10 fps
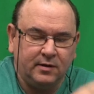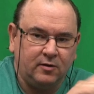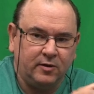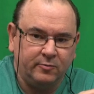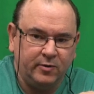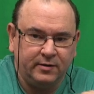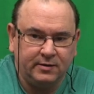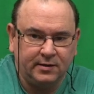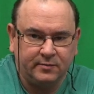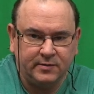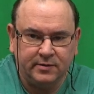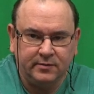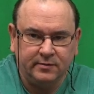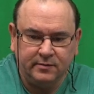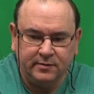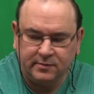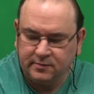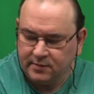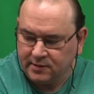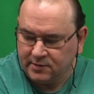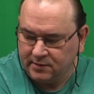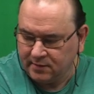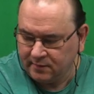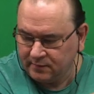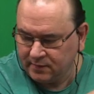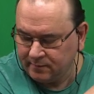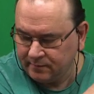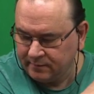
hardware adapter. You, you need to actually have um,